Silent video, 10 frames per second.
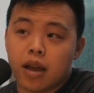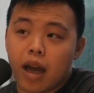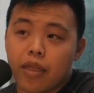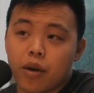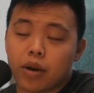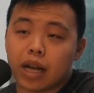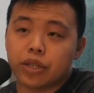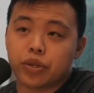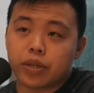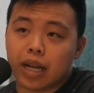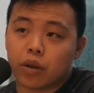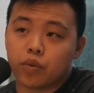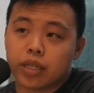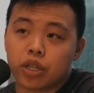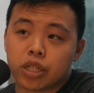and then what I'll do is I'll
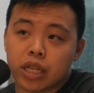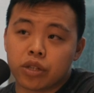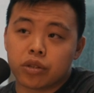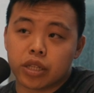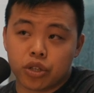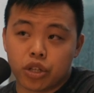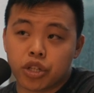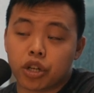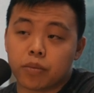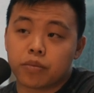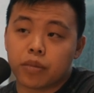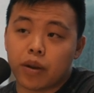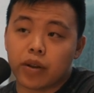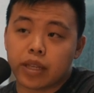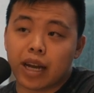research into the search term
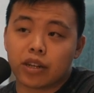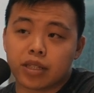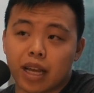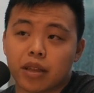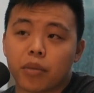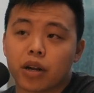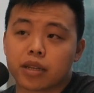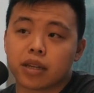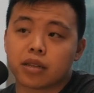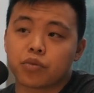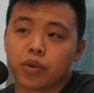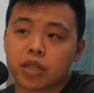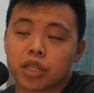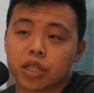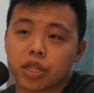and really understand the market,
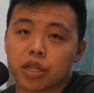which